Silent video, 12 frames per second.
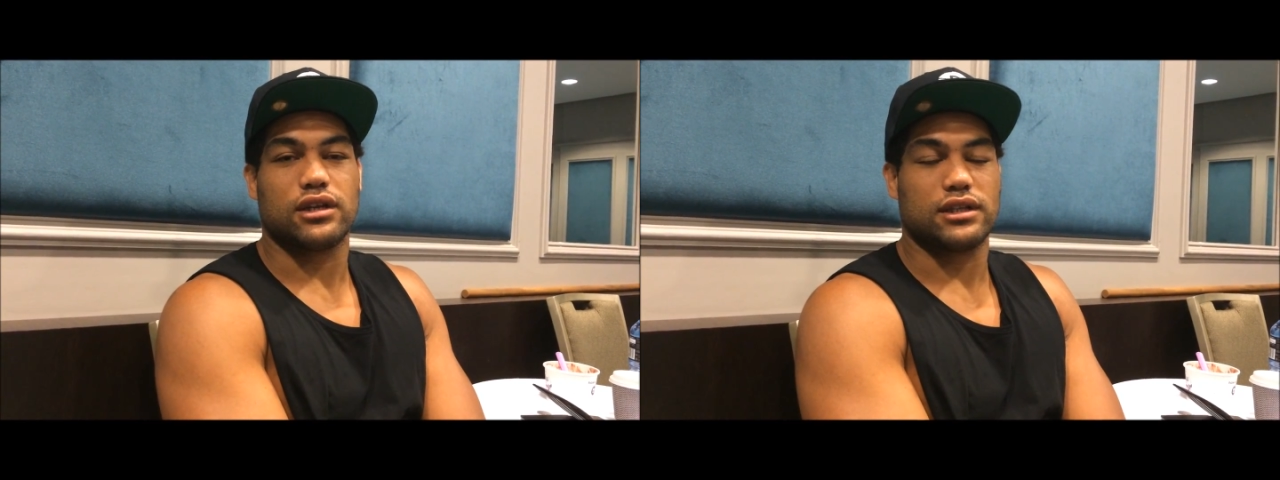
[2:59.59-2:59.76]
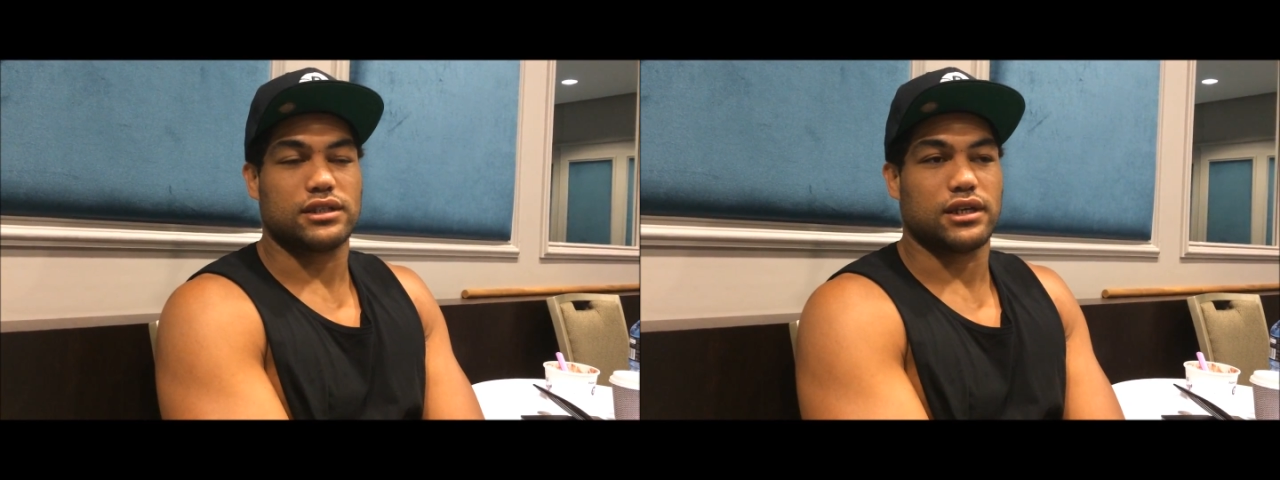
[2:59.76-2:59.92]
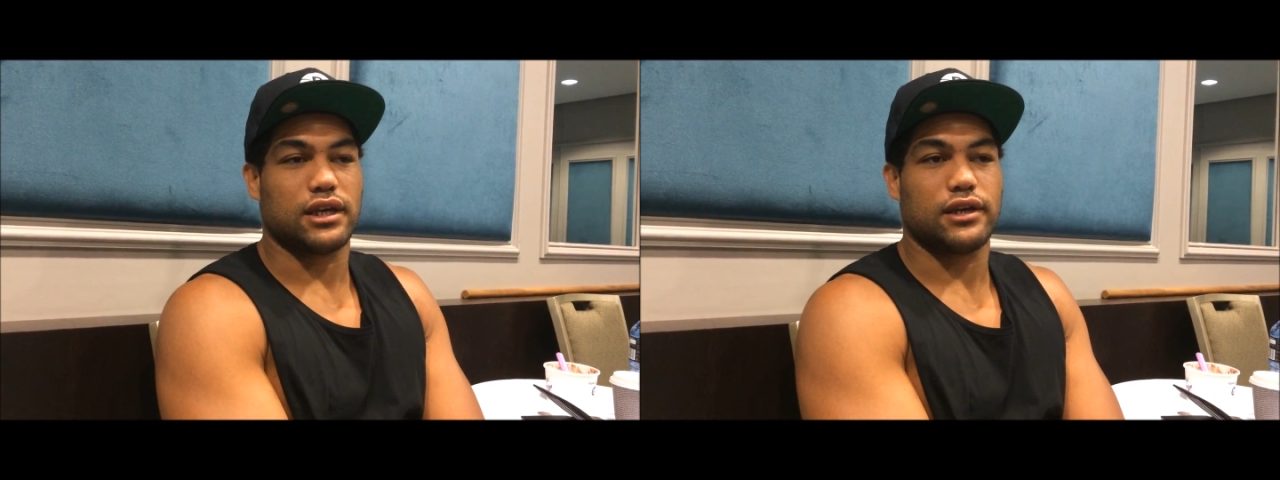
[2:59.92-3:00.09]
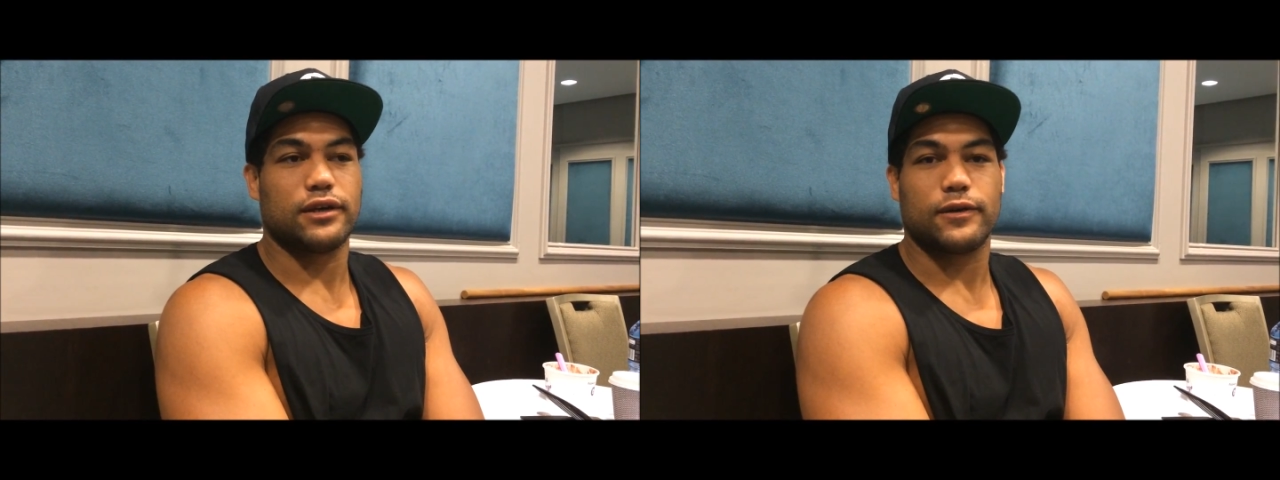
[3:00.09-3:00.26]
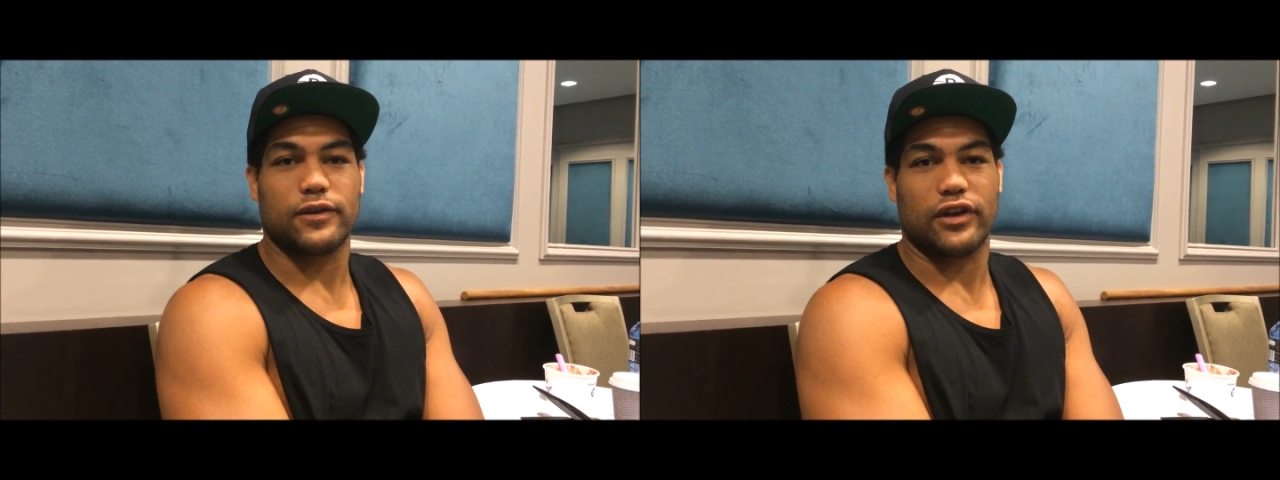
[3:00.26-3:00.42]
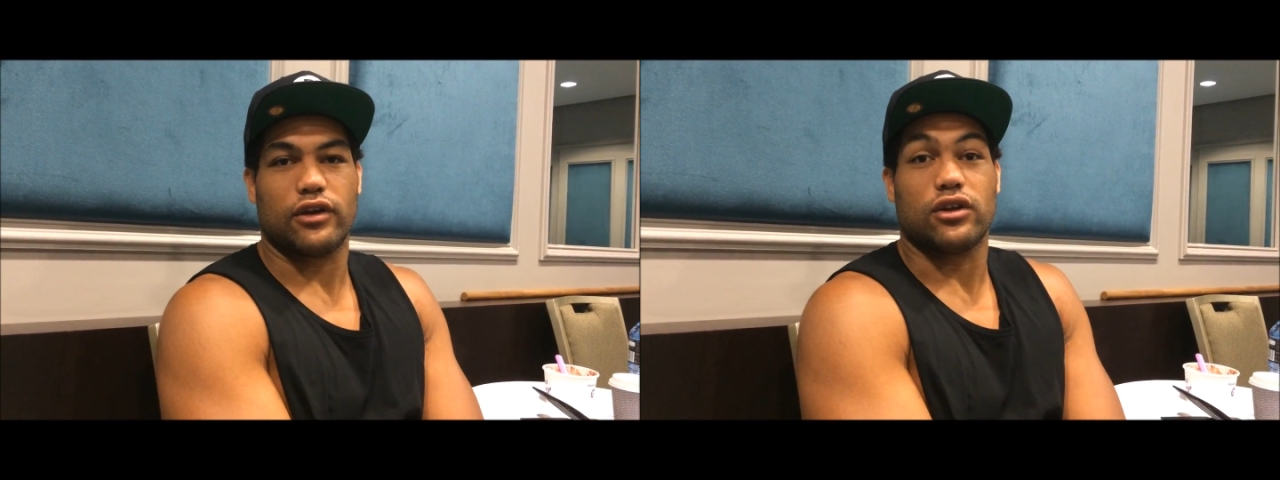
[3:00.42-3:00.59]
it's an
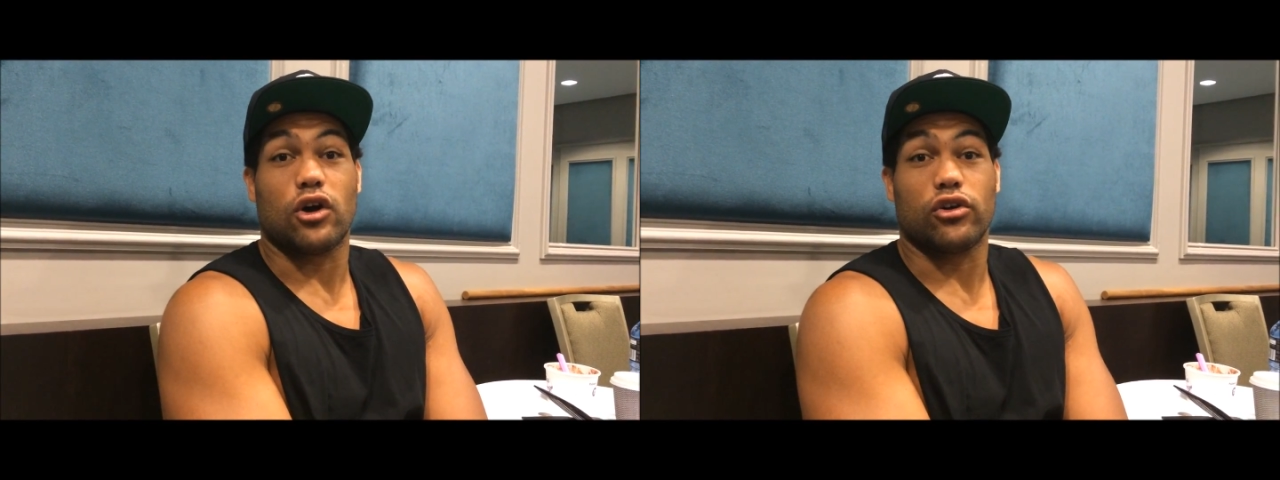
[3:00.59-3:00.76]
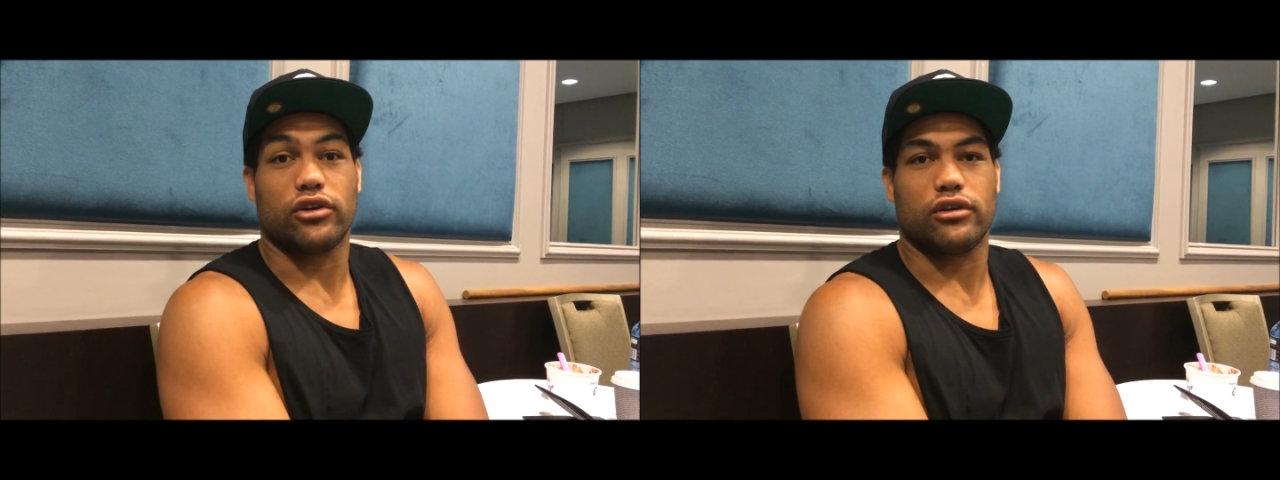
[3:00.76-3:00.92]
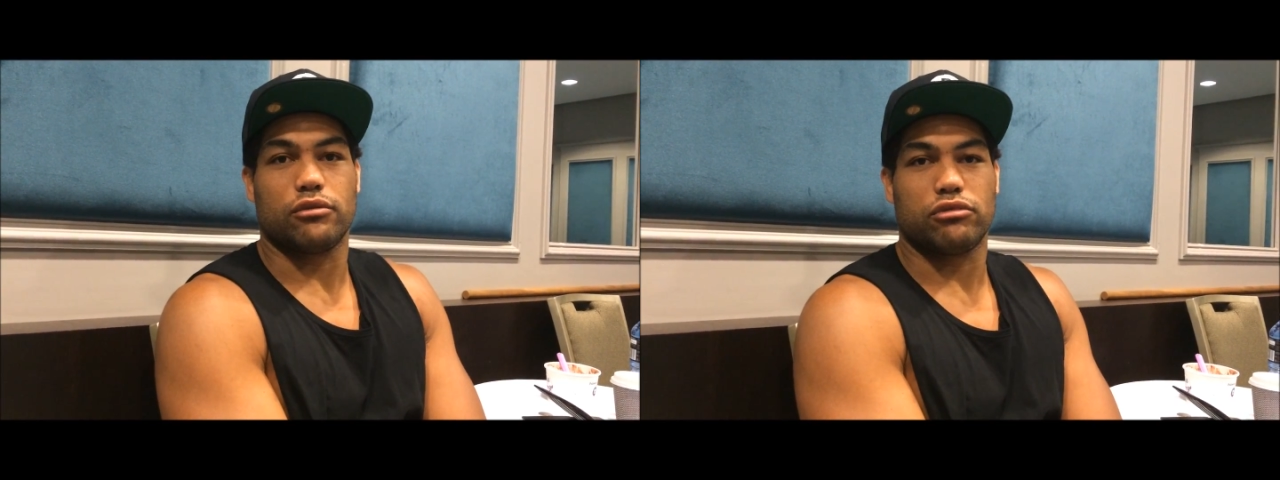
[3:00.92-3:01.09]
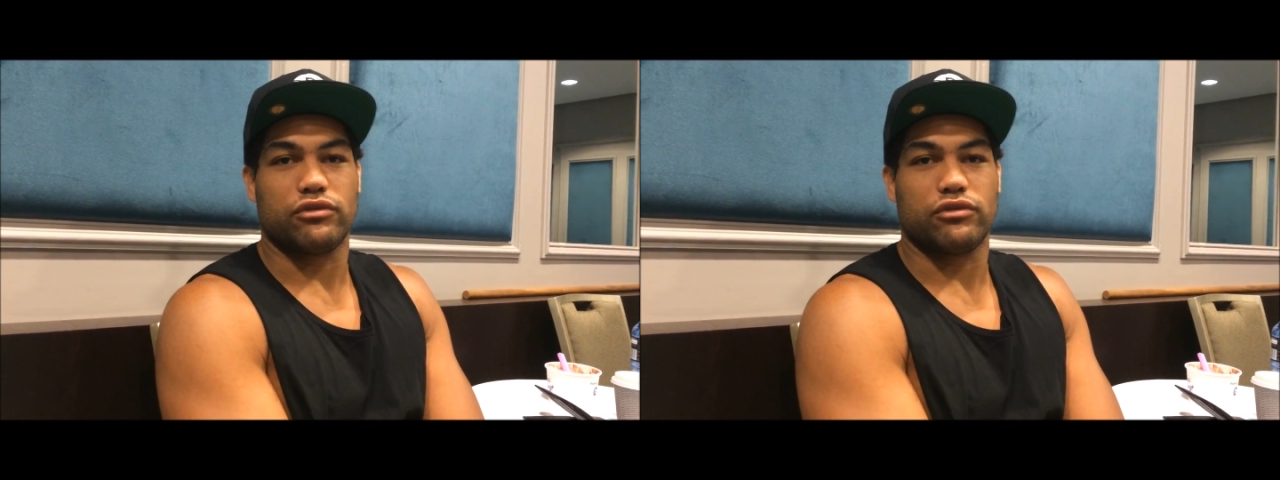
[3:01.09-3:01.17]
honour and a